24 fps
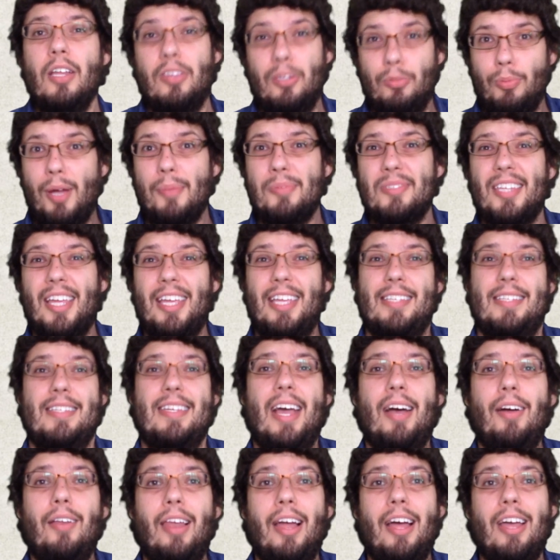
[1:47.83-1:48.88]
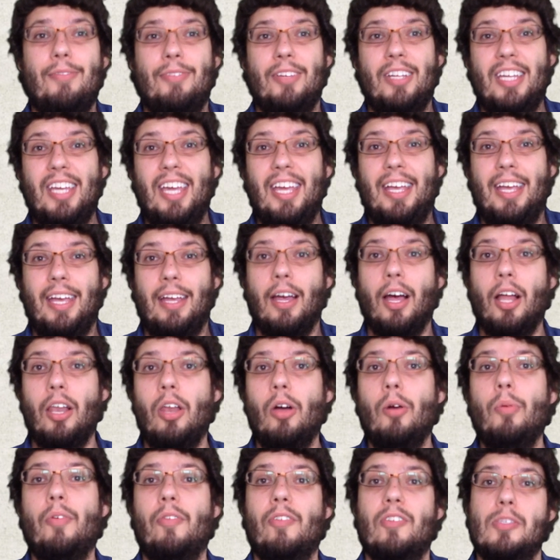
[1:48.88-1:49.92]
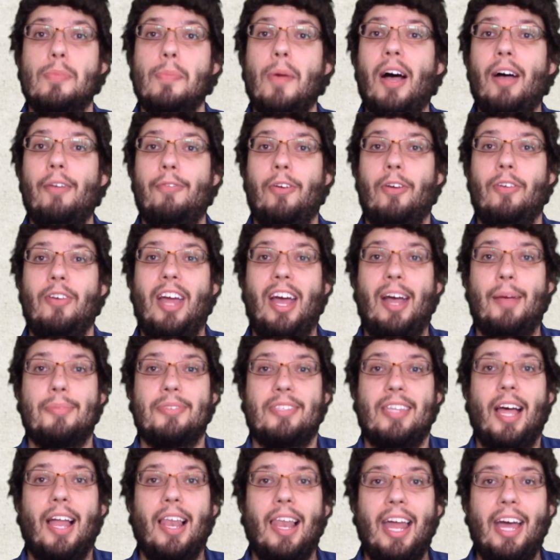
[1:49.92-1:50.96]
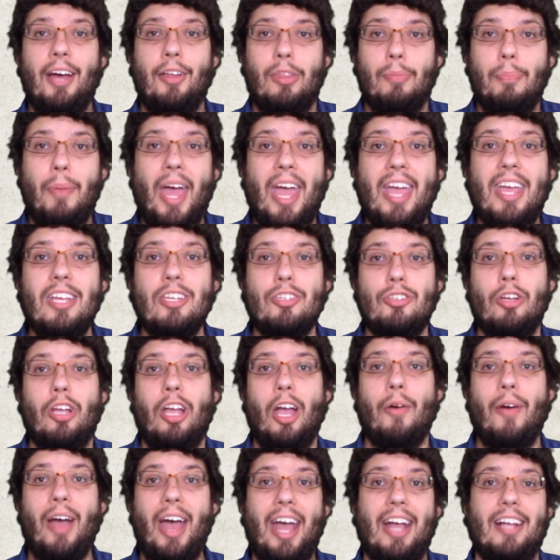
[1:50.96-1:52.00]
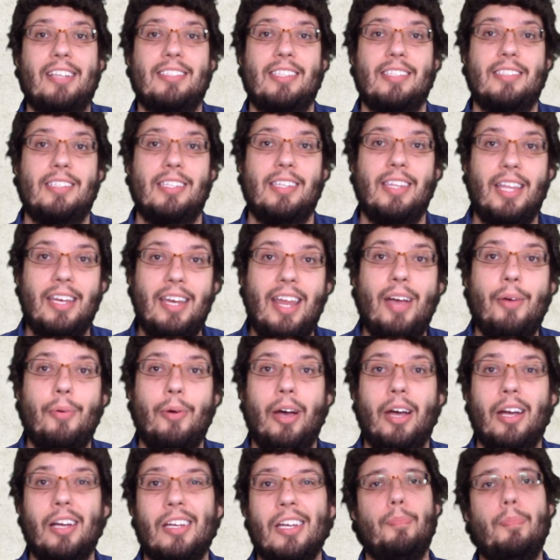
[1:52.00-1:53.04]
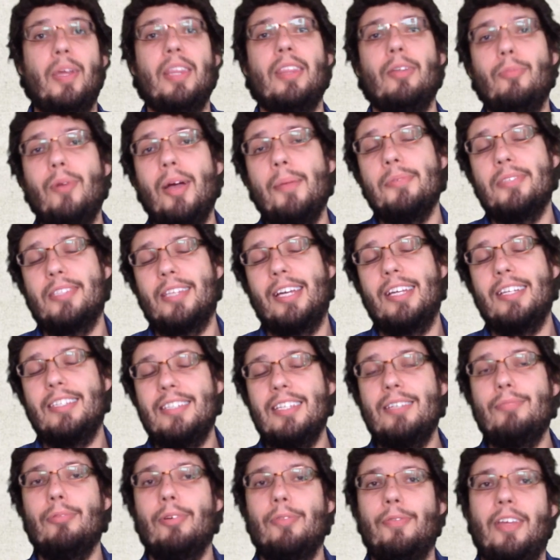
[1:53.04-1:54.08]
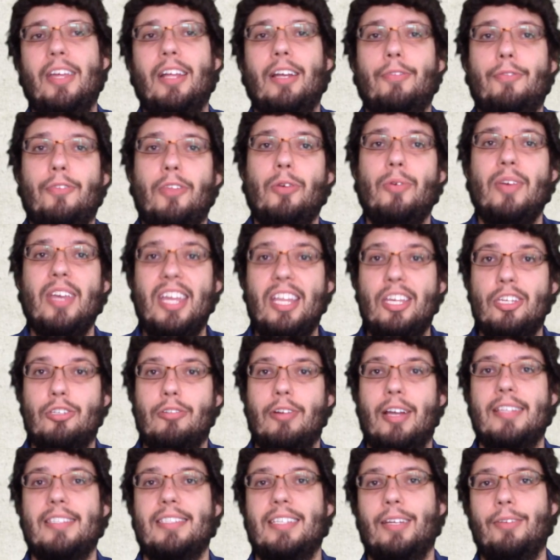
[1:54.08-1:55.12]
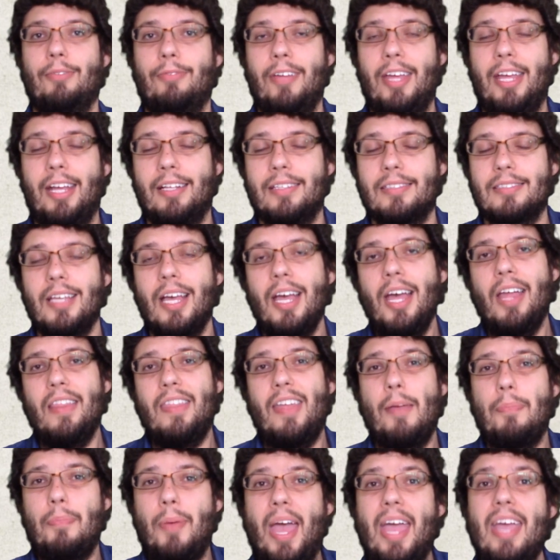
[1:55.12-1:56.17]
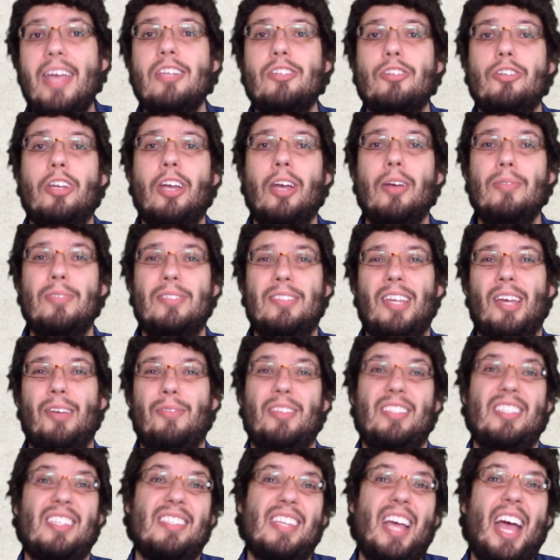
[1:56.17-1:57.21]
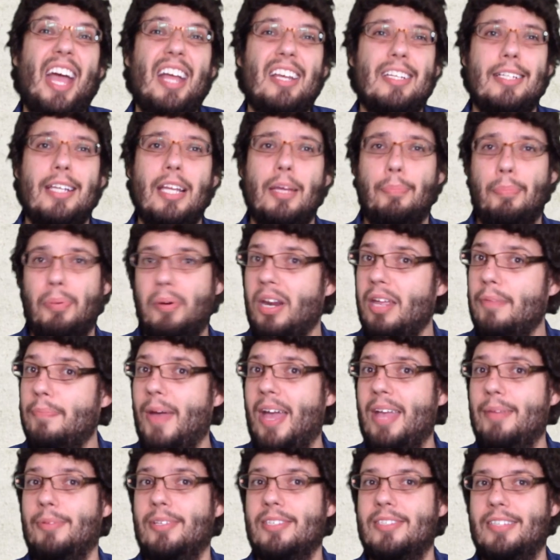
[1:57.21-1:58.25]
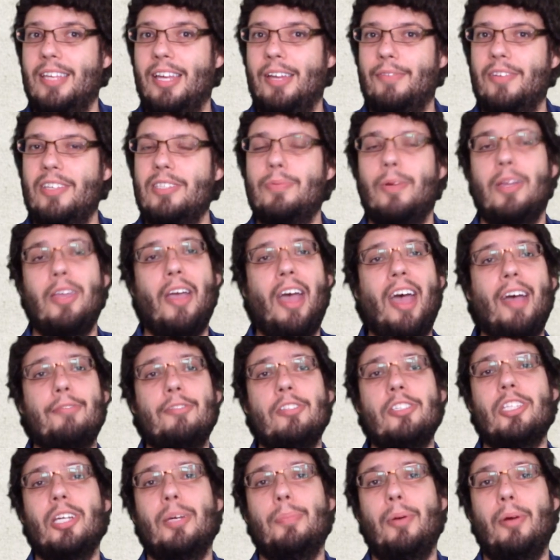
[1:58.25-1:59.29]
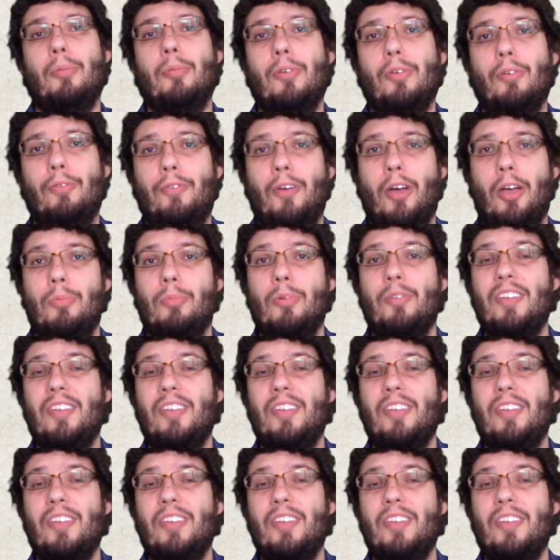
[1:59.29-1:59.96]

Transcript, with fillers: The website is now live and kicking, along with the smartphone apps that allow the pay-as-you-go access to their network. But the website did reveal a few interesting things. Their pay-as-you-go service is actually a prepayment service where you have to top up with your phone